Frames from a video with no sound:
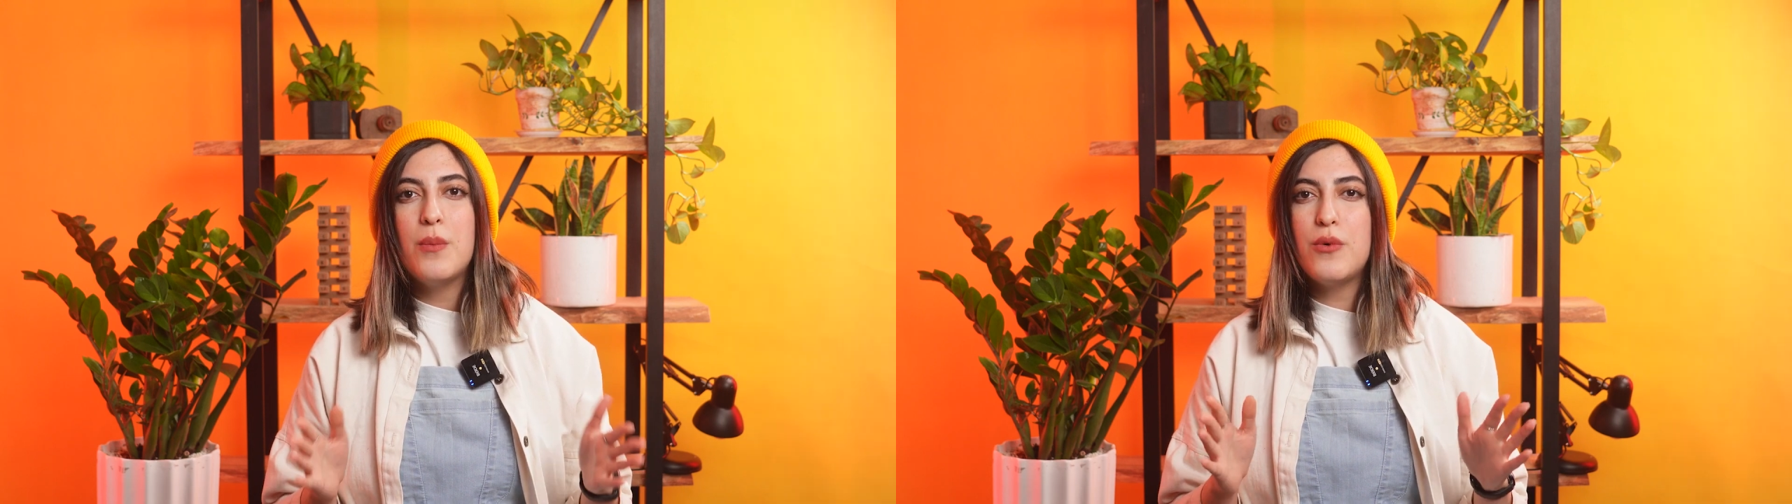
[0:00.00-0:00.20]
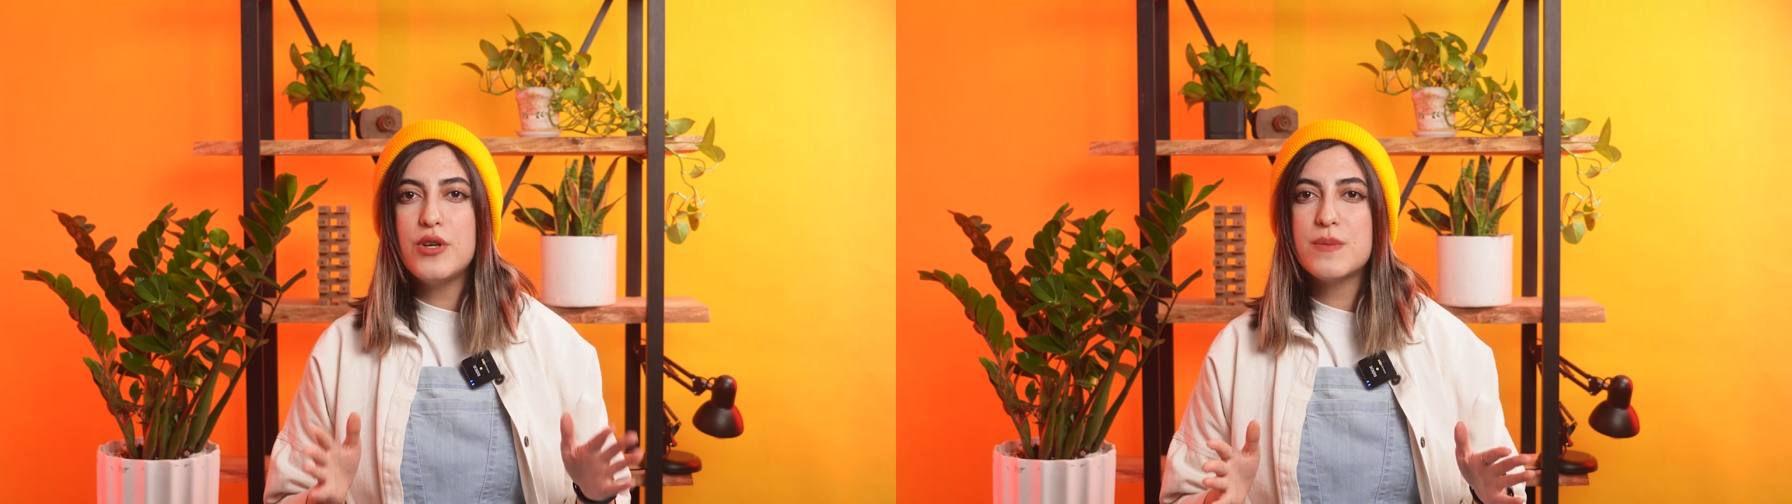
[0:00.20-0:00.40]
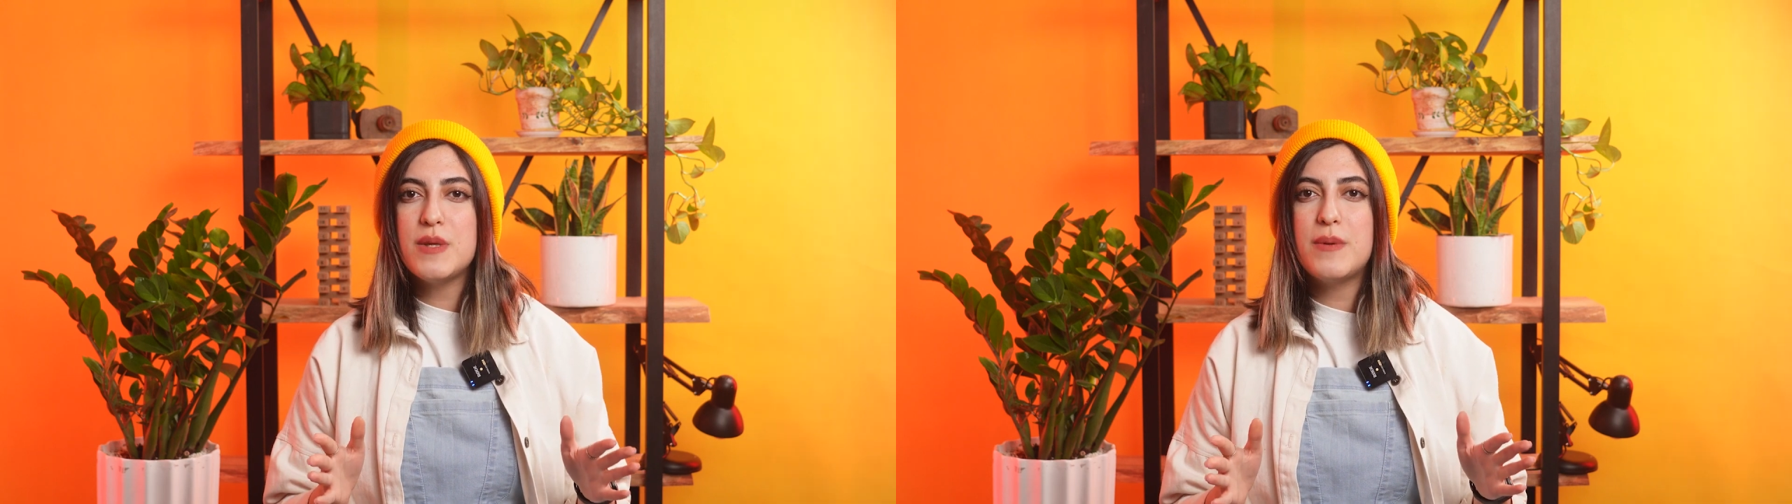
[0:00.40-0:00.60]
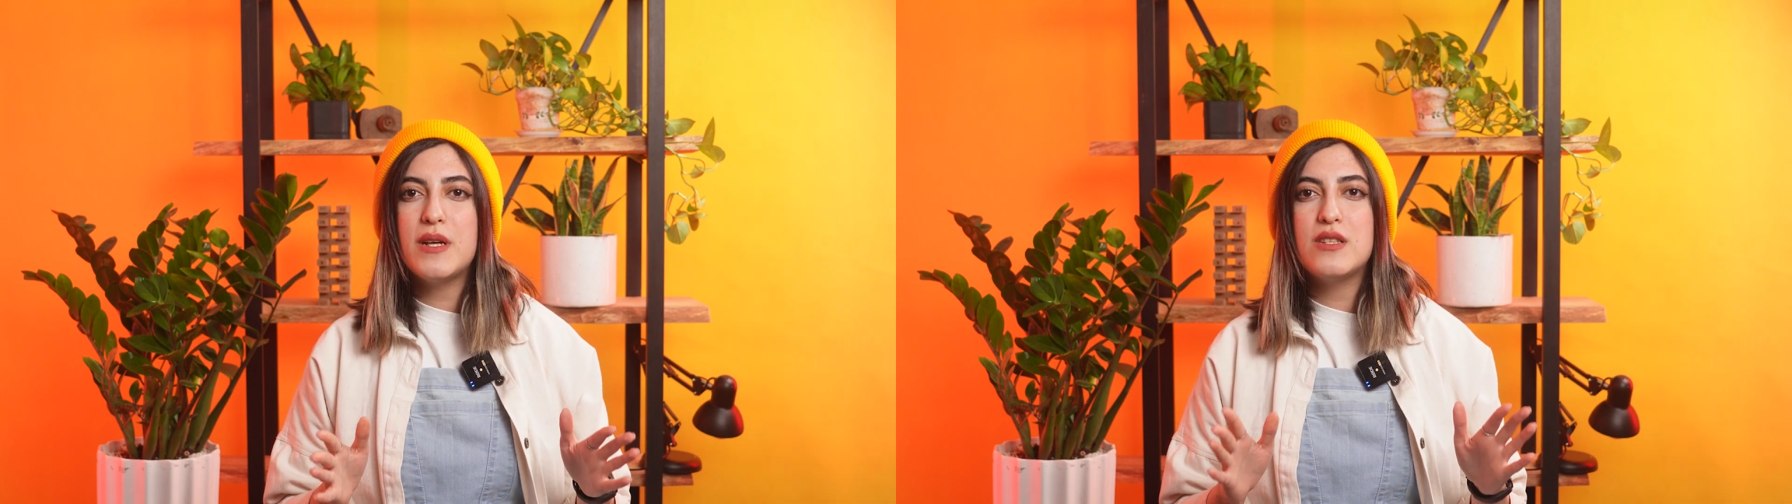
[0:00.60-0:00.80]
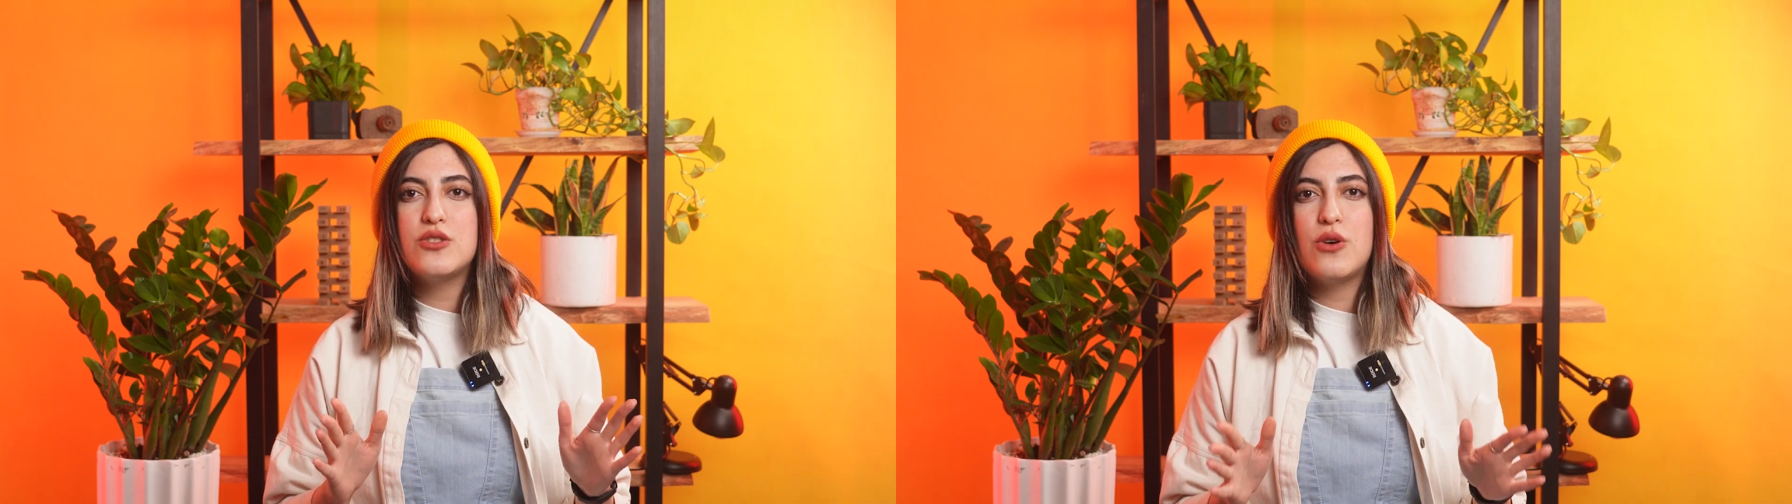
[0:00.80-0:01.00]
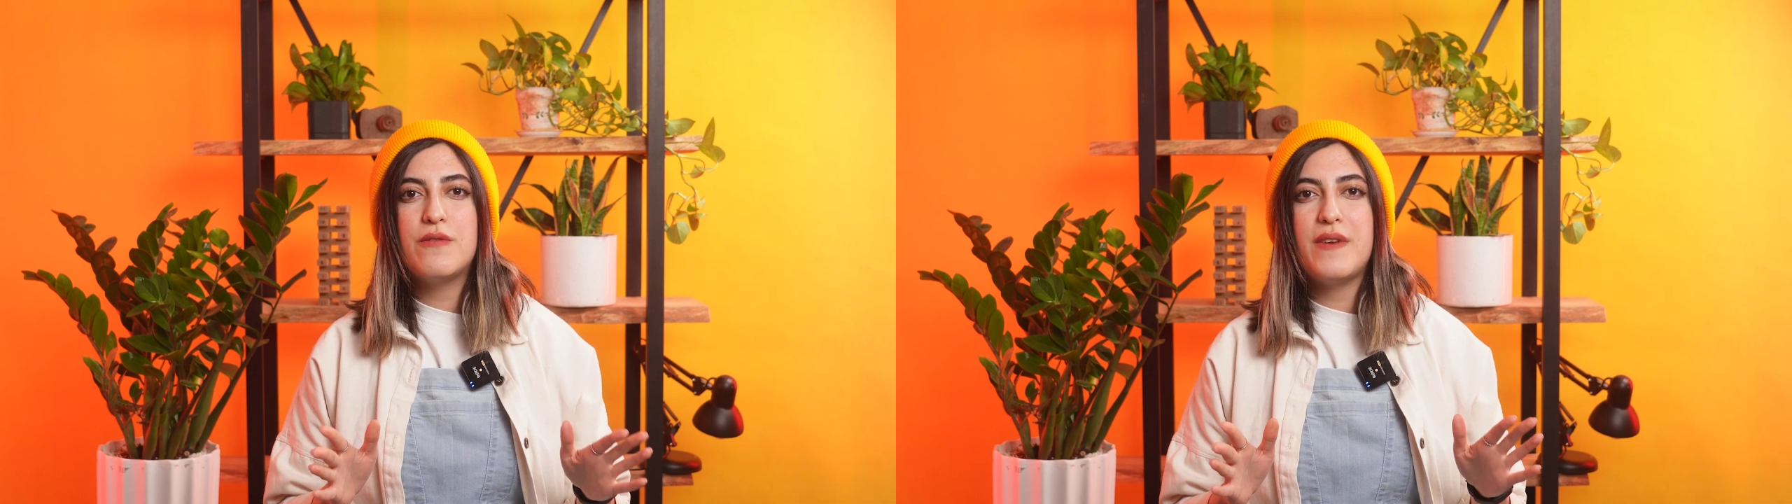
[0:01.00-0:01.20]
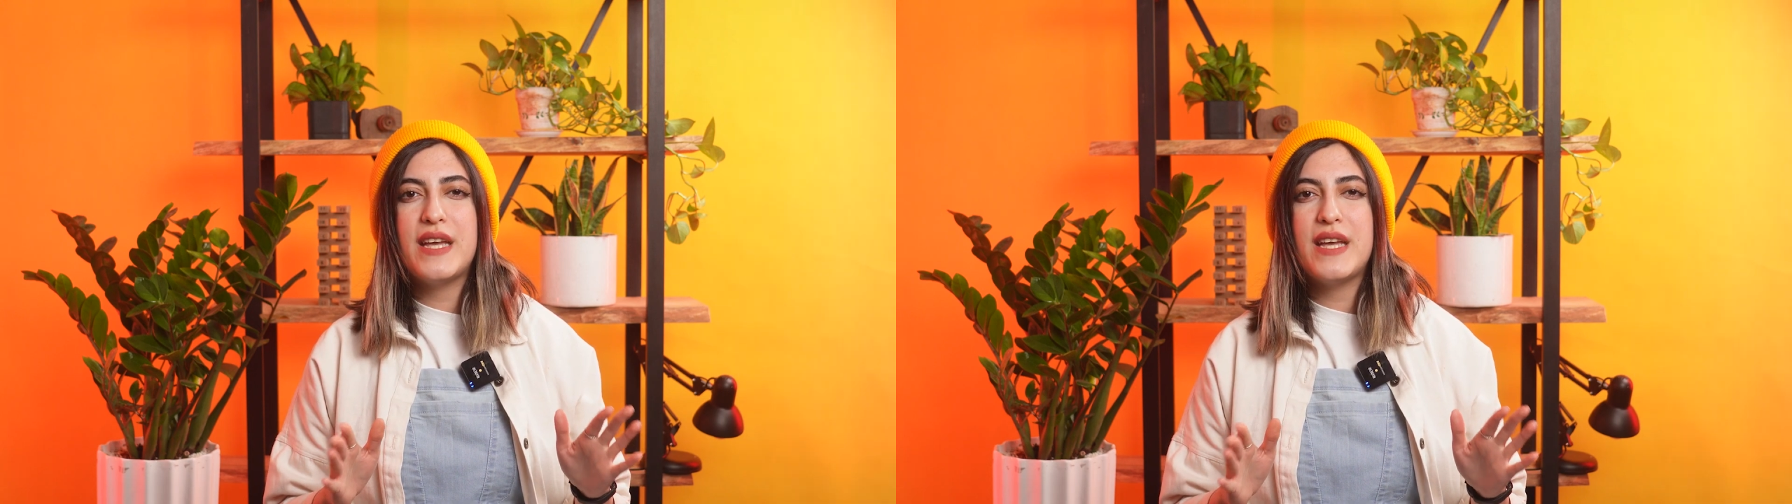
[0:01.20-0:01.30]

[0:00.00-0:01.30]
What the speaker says: Most people don't